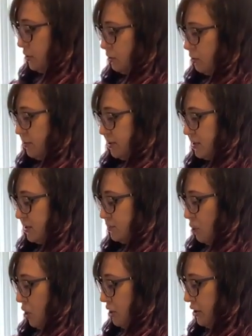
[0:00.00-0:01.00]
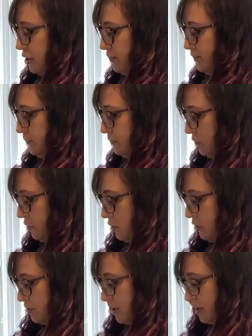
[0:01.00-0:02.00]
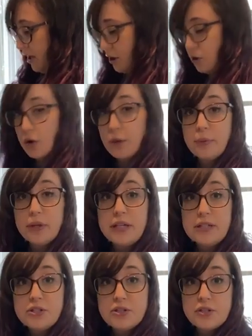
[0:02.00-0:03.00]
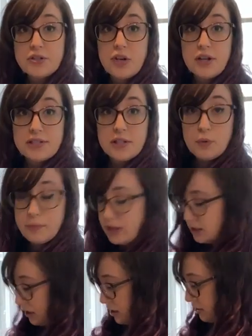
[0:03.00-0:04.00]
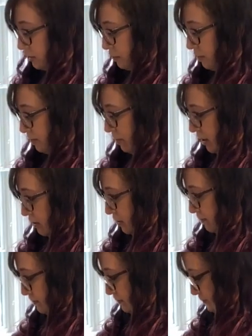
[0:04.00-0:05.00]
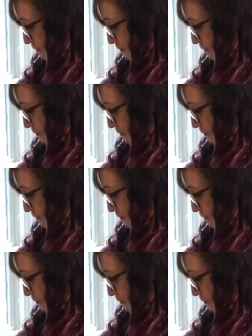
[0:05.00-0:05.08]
them a little bit smaller so that they incorporate into the sauce that we're making a little bit better